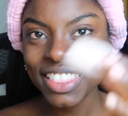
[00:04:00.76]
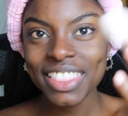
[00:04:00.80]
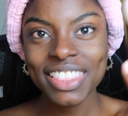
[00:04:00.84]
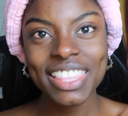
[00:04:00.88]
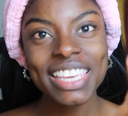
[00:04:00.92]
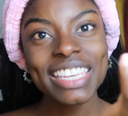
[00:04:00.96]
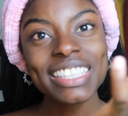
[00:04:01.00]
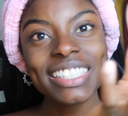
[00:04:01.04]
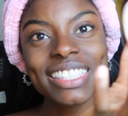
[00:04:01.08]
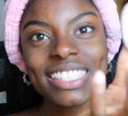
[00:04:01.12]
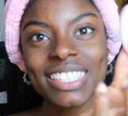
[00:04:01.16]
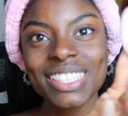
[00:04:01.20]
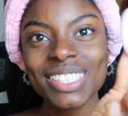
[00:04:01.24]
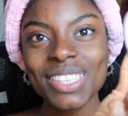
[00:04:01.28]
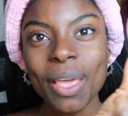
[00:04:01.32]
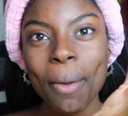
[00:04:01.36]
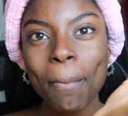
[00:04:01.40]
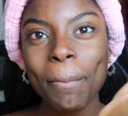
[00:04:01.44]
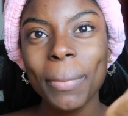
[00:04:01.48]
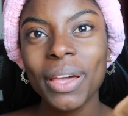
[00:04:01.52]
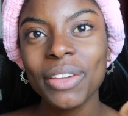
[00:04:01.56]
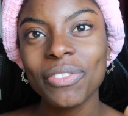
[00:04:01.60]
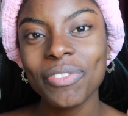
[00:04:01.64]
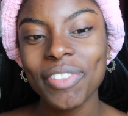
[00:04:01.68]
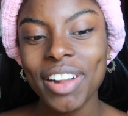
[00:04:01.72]
This,
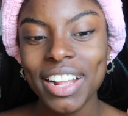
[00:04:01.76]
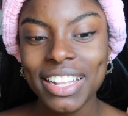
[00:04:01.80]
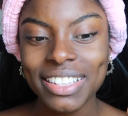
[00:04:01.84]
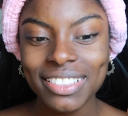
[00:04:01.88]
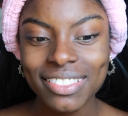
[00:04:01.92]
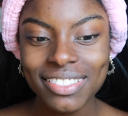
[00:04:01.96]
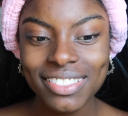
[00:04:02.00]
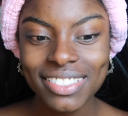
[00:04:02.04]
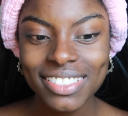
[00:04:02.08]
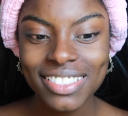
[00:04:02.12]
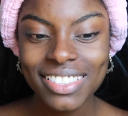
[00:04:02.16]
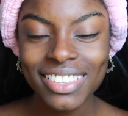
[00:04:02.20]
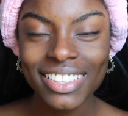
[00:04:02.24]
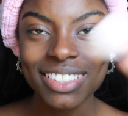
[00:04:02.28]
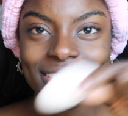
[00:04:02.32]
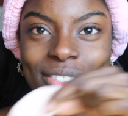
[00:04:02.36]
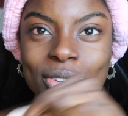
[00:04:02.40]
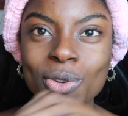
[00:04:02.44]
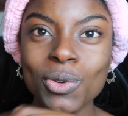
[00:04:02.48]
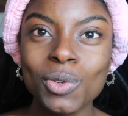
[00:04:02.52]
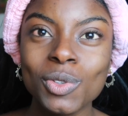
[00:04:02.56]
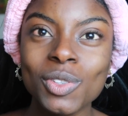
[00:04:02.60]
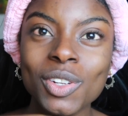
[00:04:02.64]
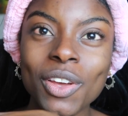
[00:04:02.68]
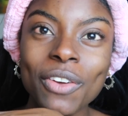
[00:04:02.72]
my friends, is
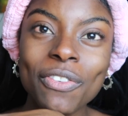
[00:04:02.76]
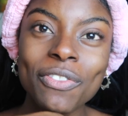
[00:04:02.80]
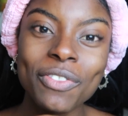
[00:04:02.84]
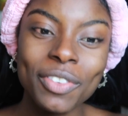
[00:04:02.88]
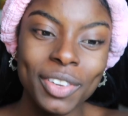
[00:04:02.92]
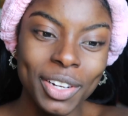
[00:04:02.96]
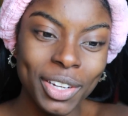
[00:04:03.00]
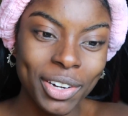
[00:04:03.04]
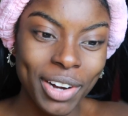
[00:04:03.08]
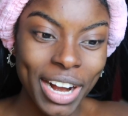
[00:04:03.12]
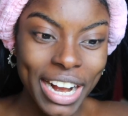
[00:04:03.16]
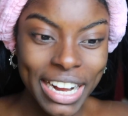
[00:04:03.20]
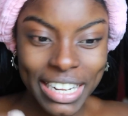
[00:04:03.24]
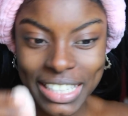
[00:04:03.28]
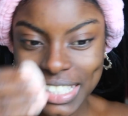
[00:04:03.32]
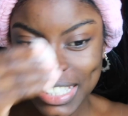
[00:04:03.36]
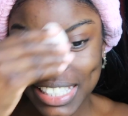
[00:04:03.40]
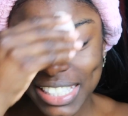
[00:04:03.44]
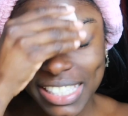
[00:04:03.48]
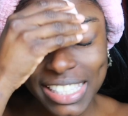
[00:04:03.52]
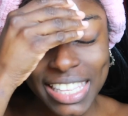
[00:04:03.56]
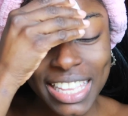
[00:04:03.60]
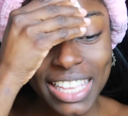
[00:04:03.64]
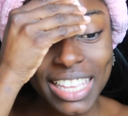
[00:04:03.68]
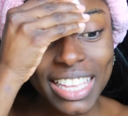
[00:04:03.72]
called Full of
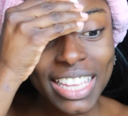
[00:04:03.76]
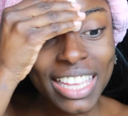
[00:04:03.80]
Grace.